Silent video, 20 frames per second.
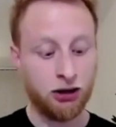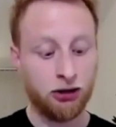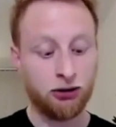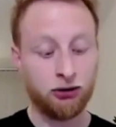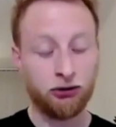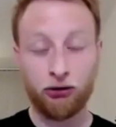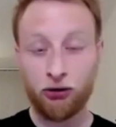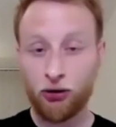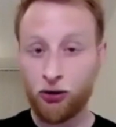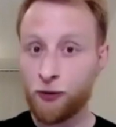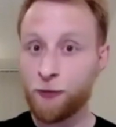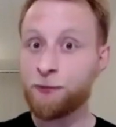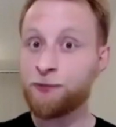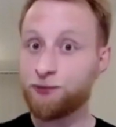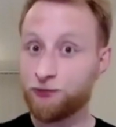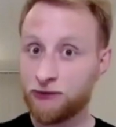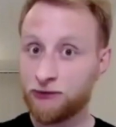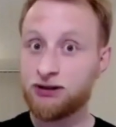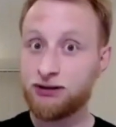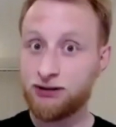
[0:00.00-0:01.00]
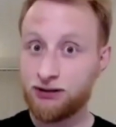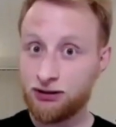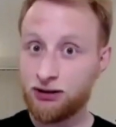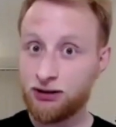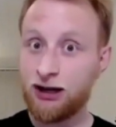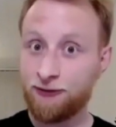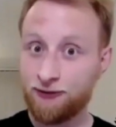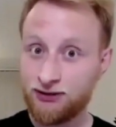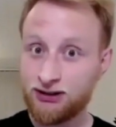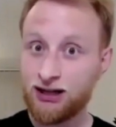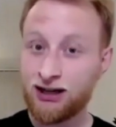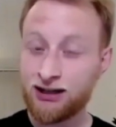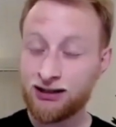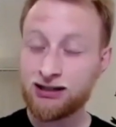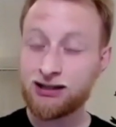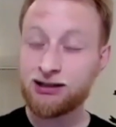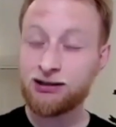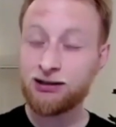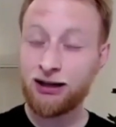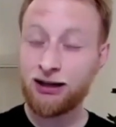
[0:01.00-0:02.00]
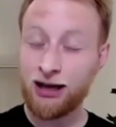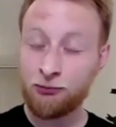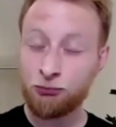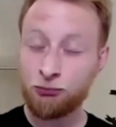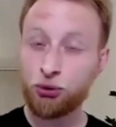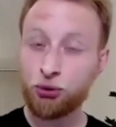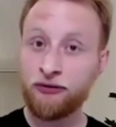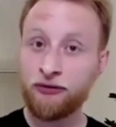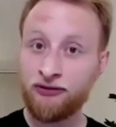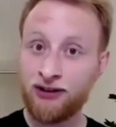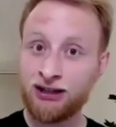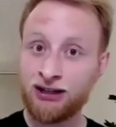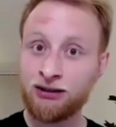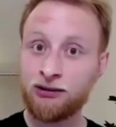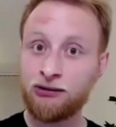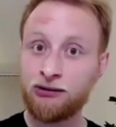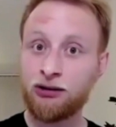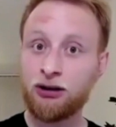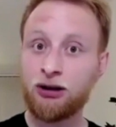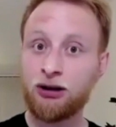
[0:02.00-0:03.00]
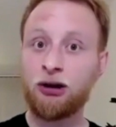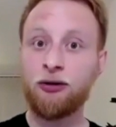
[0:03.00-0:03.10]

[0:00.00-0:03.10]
So if dance can prevent